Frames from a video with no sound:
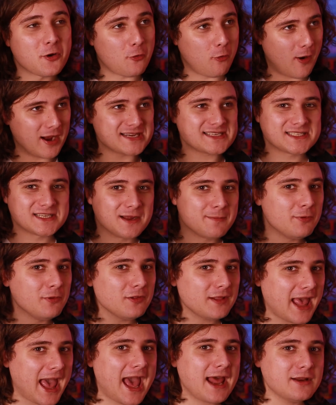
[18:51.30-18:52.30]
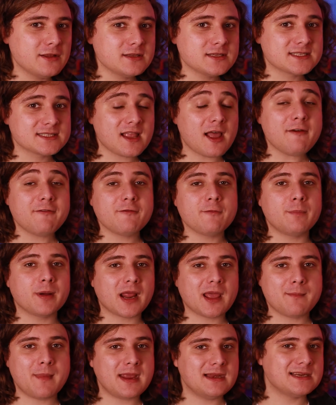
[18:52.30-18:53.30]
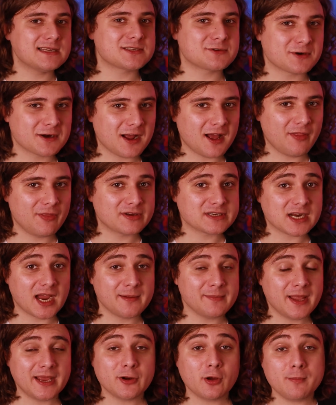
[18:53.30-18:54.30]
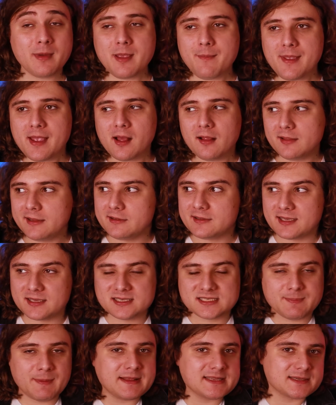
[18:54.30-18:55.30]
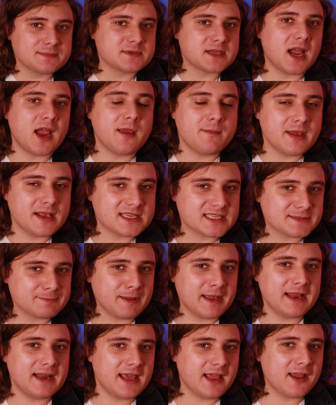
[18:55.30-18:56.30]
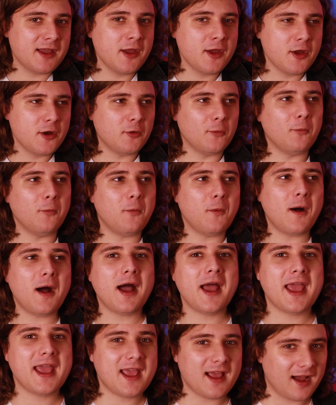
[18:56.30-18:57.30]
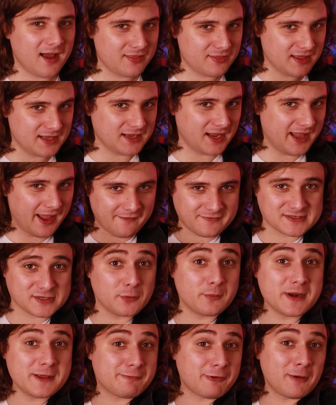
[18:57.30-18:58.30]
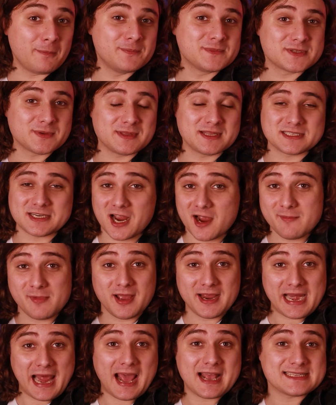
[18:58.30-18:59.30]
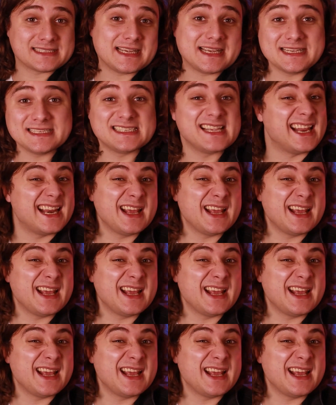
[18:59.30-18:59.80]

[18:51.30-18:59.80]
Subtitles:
questionable canon stuff, but I may disregard the timeline, or maybe I'll spend some time explaining why I have so many problems with the timeline as it is